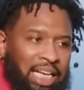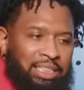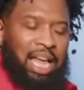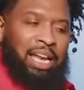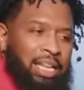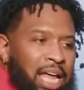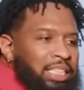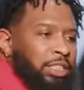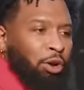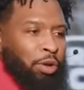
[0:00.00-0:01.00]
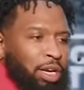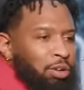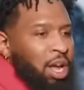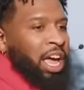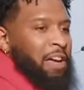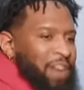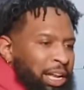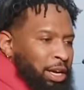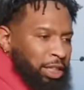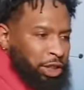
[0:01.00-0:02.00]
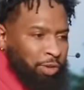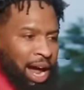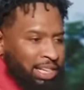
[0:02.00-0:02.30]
That's, that, that, that is so critical. If I look at you right